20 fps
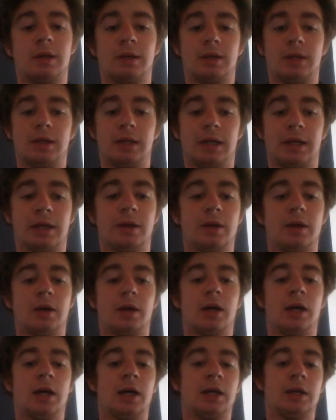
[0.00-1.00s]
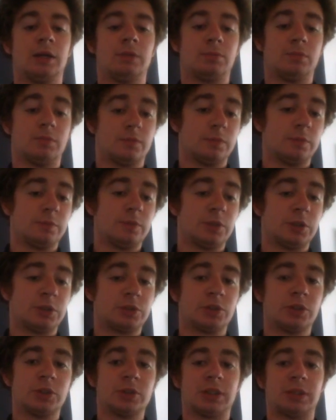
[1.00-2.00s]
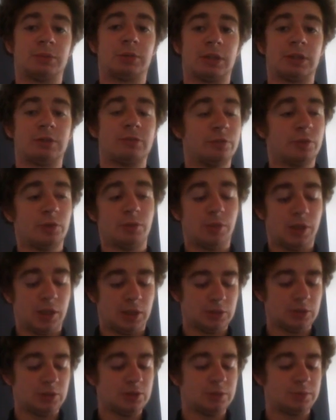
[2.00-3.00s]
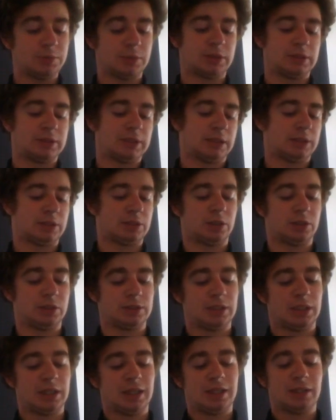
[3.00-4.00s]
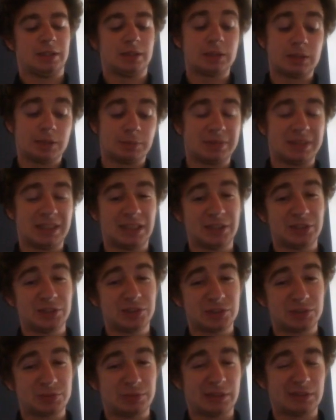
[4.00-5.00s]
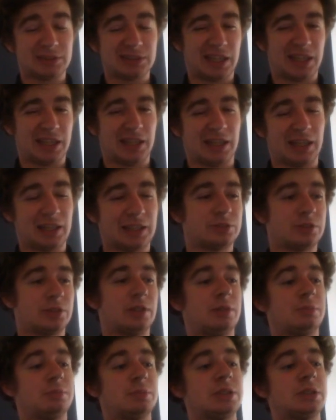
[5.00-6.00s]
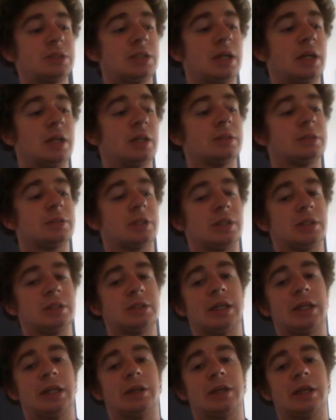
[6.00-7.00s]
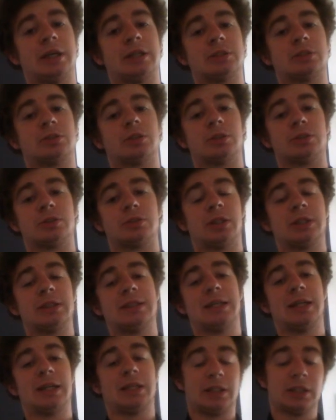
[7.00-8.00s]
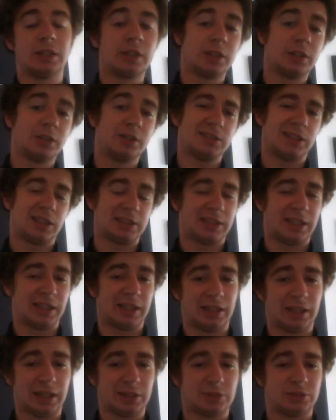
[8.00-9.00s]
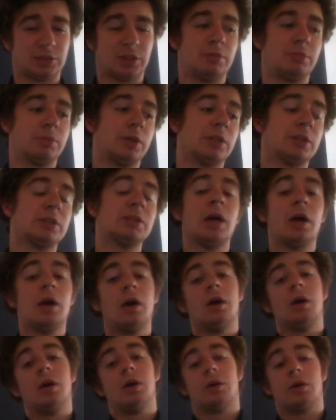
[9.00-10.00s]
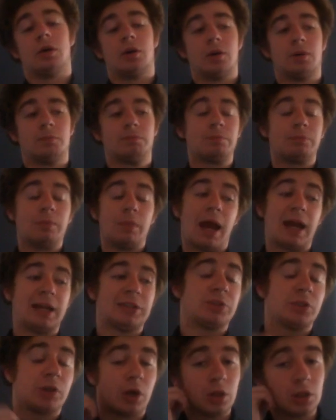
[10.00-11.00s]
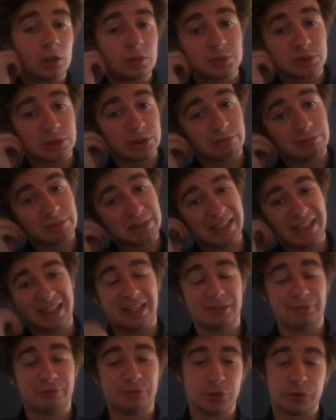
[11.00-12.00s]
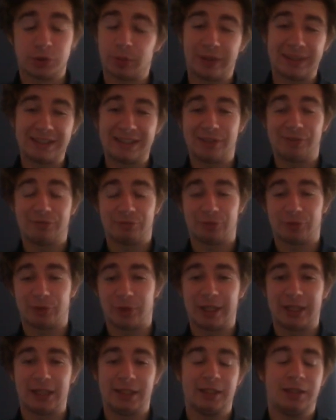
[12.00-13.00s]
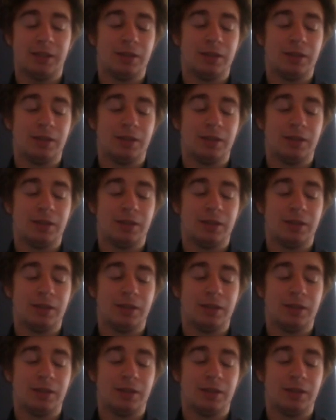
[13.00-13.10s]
yeah. For the draws I'm running 4 Margles because that's got the potential to be able to hit extra numbers. So say it's a cross ride deck, you can use that to hit extra numbers, or as your columns generally hit for 23